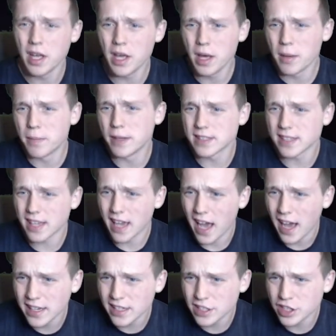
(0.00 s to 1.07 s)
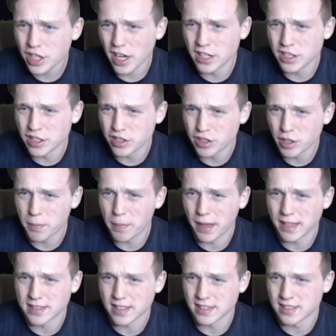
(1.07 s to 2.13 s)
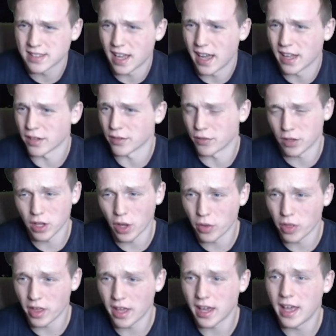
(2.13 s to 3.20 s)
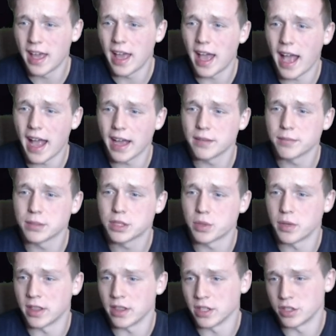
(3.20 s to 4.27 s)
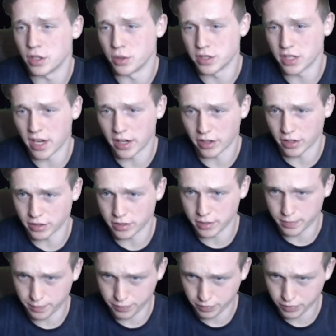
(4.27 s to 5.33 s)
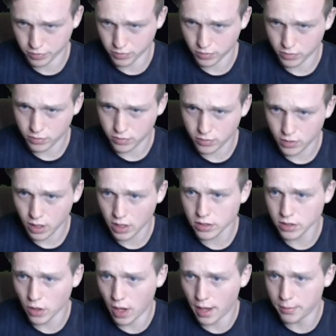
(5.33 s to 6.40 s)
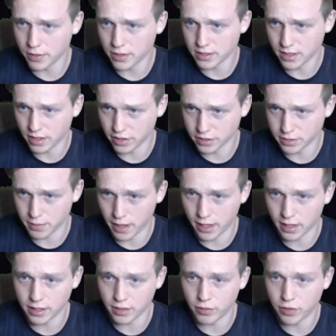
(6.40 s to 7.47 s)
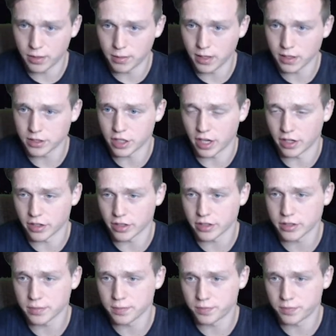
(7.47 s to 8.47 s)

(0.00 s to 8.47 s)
because it kind of changes your basic style of clothing and between the two genders. So obviously there's male and female genders.